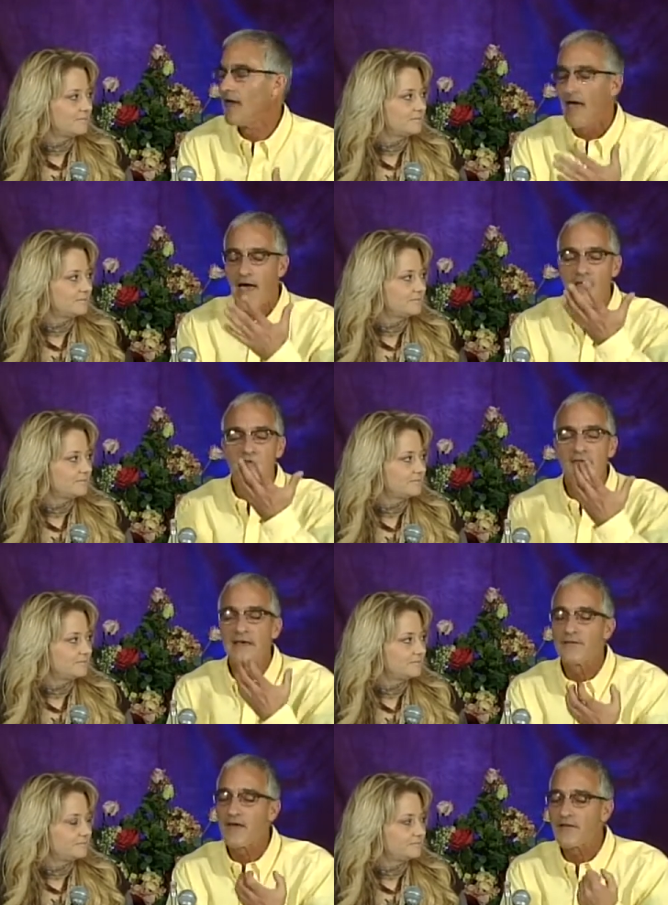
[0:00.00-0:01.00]
Speaker 1: and it just
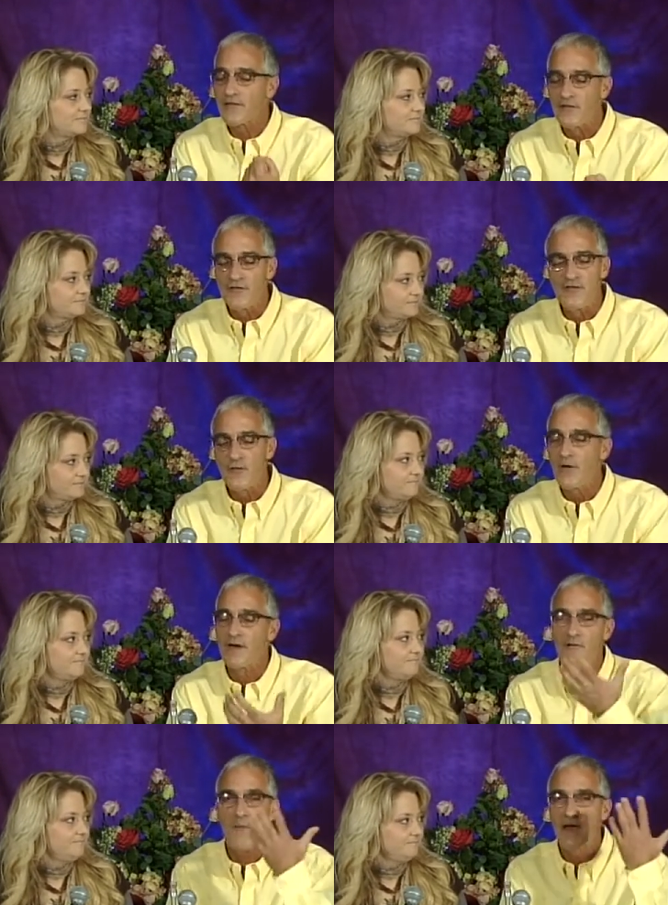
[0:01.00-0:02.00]
gives us the joy
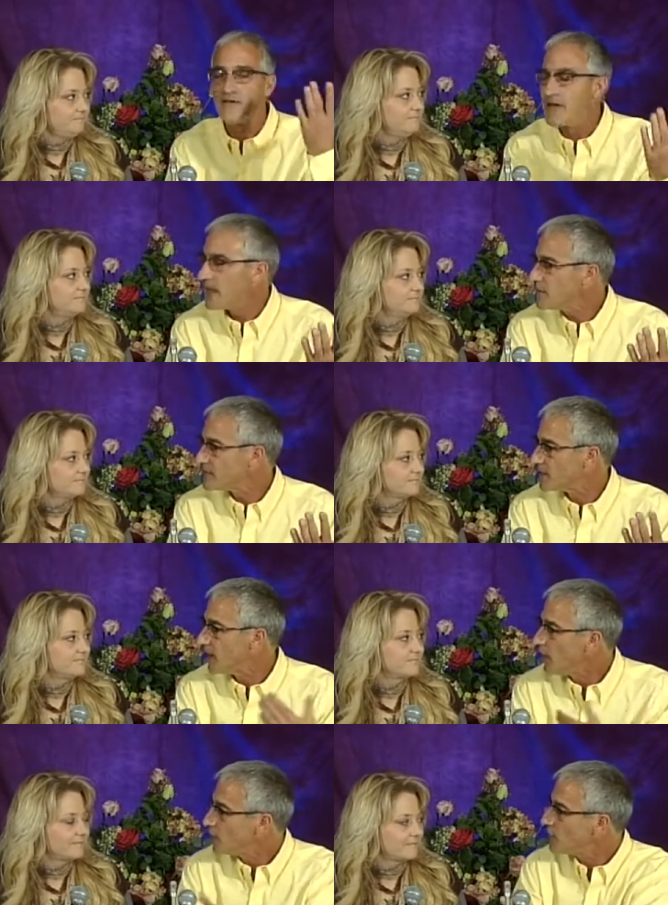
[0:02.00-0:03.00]
of imagination.
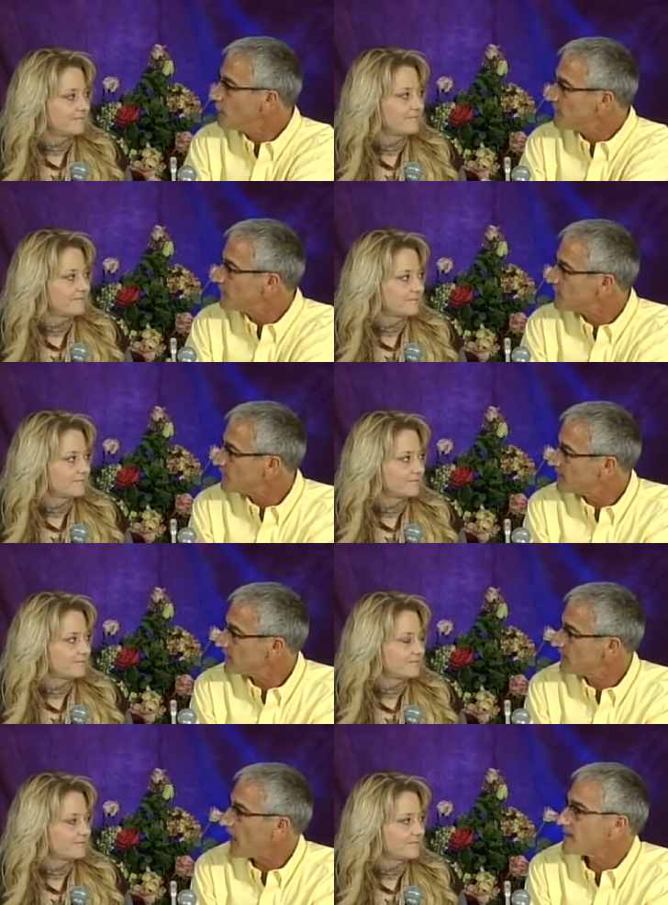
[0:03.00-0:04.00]
You teach this in
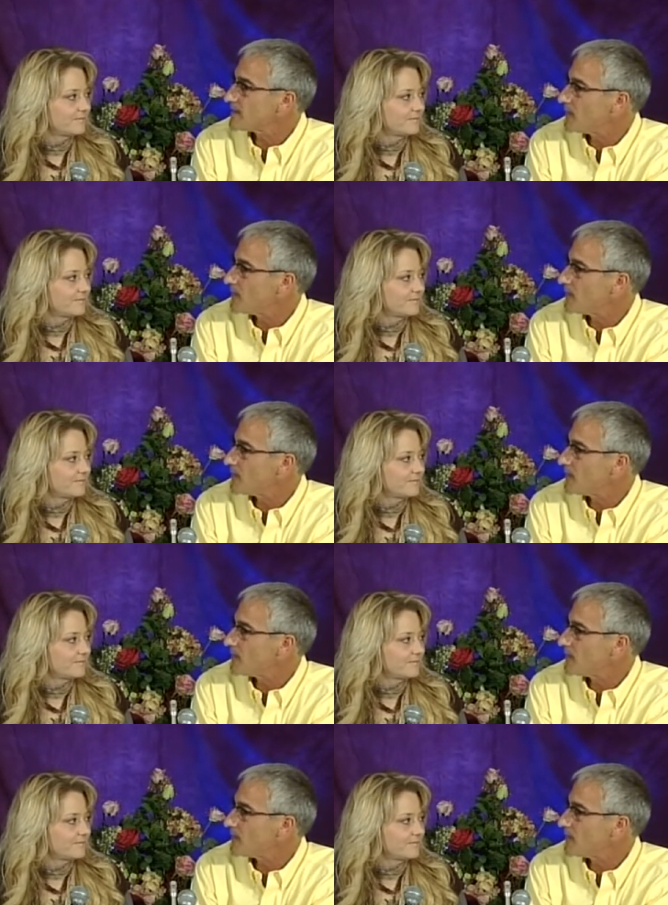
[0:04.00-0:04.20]
class, that